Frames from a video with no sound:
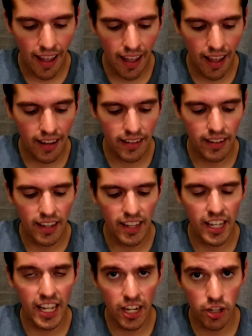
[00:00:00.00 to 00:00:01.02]
and
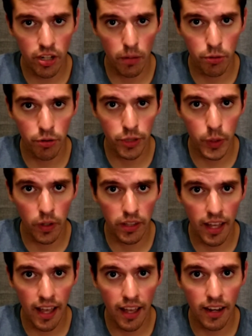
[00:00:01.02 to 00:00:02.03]
he shall bruise you on
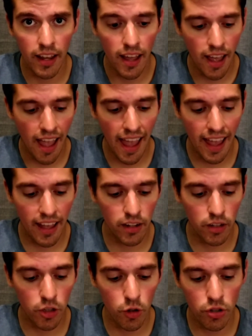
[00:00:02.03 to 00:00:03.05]
the head,
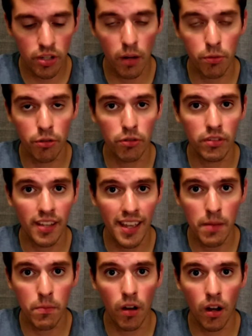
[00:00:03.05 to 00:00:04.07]
and you shall bruise
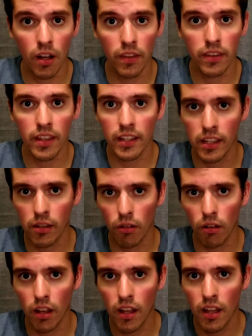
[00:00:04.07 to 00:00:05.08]
him on the
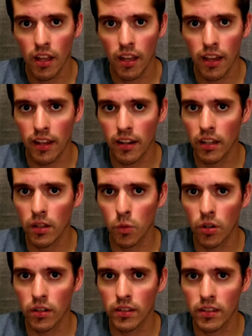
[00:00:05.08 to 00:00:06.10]
heel. In other
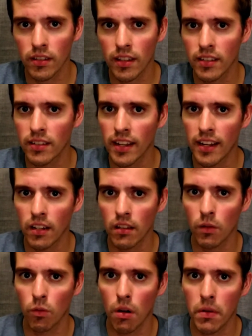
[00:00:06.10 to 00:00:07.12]
words, the seed of
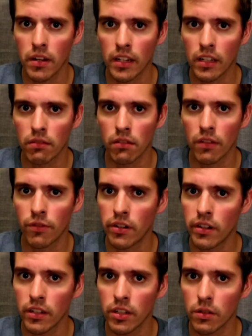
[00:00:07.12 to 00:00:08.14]
the woman he's
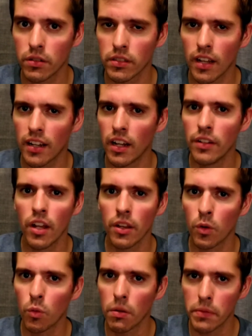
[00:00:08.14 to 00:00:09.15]
referring to is not
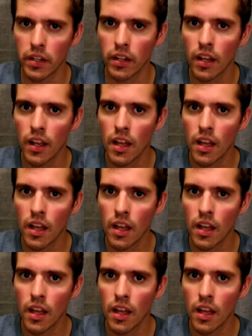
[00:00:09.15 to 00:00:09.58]
another woman,